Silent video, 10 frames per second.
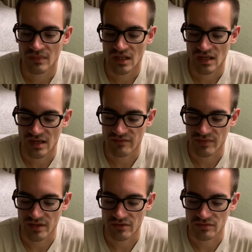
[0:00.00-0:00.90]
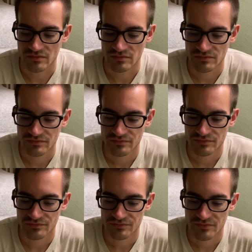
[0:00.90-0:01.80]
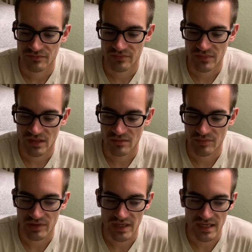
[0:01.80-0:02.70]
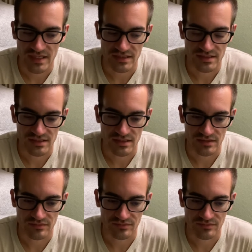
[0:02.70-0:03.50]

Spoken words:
have my own place and